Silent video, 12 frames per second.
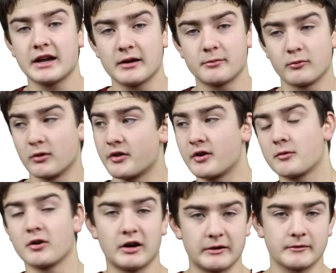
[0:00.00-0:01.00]
on the app where
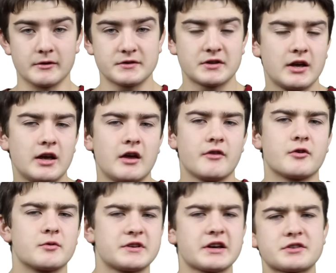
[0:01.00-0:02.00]
there were offers.
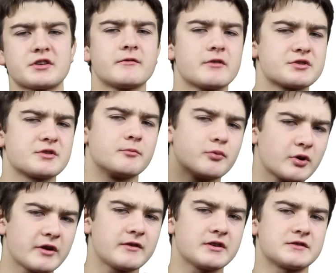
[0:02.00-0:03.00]
There was actually a version
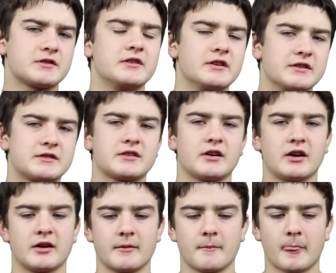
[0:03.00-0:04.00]
previous to this,
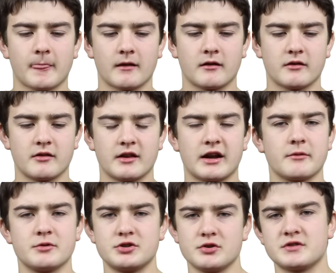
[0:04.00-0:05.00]
uh,
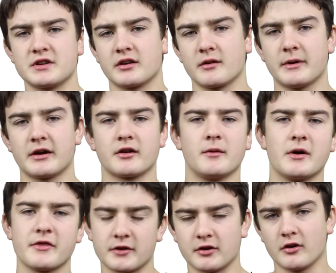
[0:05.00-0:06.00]
that I was using
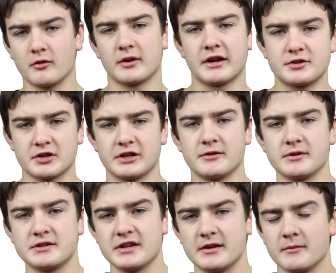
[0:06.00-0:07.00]
about a month ago when I
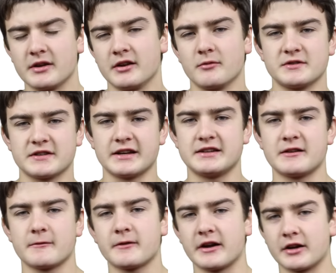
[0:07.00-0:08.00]
tried to redeem, and it was
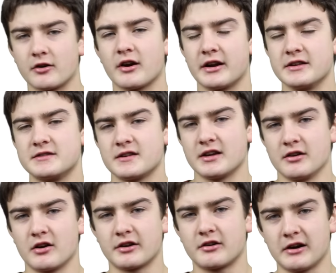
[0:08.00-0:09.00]
identifying credits
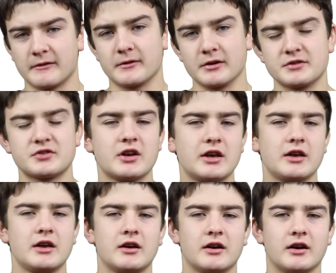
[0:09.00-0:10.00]
and not offers.
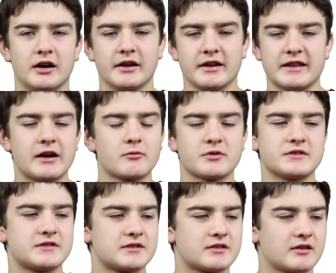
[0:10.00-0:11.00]
Uh, and
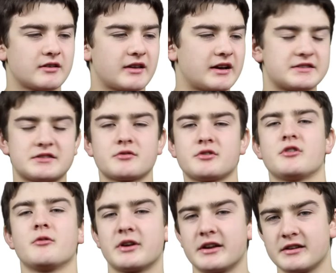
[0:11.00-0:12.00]
that was, I
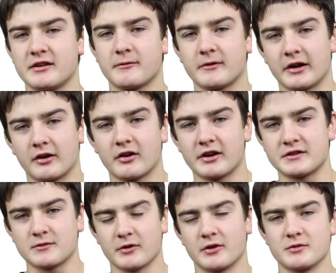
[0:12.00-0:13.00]
still don't know what identifying
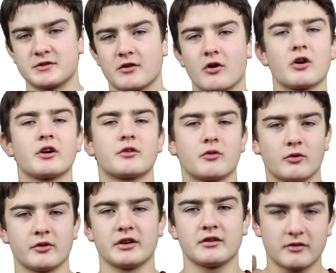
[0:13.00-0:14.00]
credits were. There was an
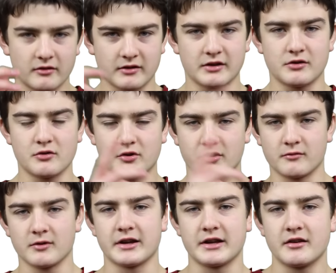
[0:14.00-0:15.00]
article that, that you
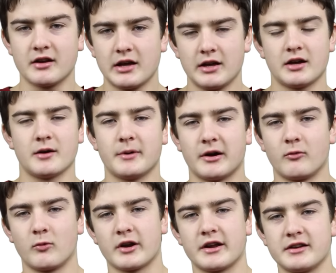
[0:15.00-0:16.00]
could read
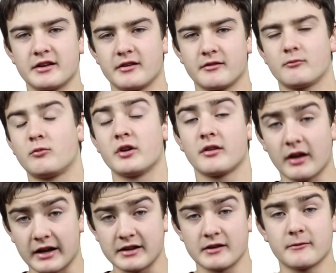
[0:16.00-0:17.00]
about what, ide-
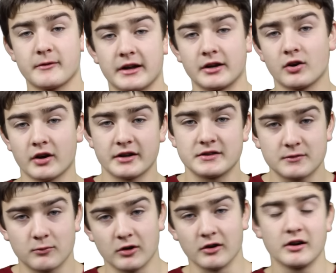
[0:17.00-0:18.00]
what identifying
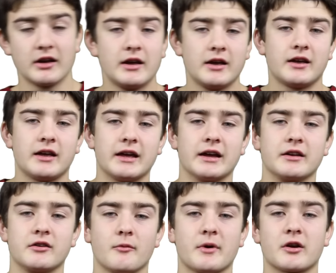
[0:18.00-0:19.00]
credits were.
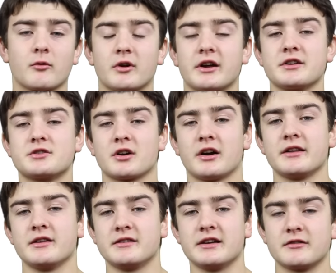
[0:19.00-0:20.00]
And no matter what I
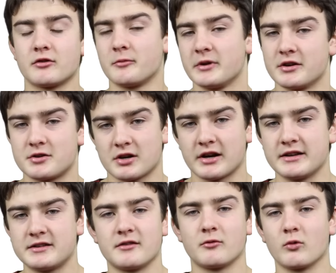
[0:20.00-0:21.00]
tried that they told me to
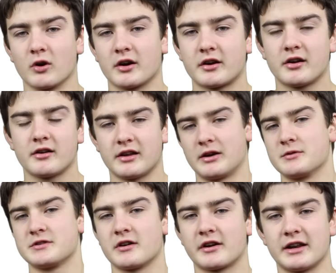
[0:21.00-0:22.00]
try, it didn't work,
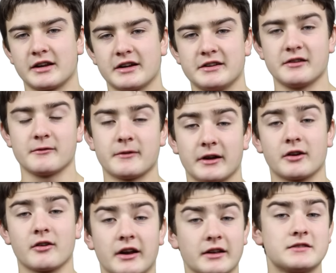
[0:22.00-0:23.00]
and I was not getting
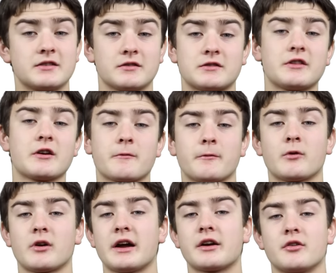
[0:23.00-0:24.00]
identifying credits. So
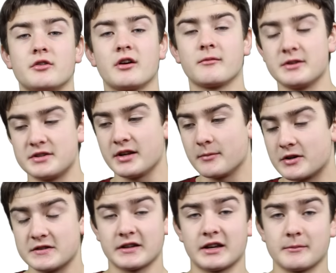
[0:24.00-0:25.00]
therefore, I could not
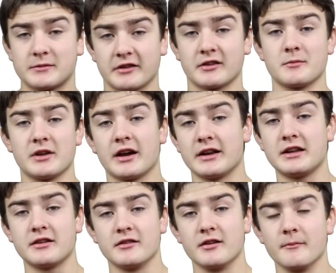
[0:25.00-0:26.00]
redeem because it kept telling me
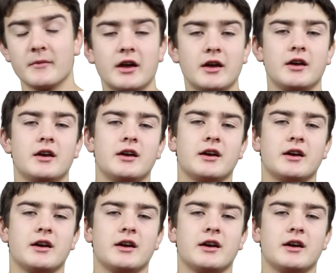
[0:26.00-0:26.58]
I needed them.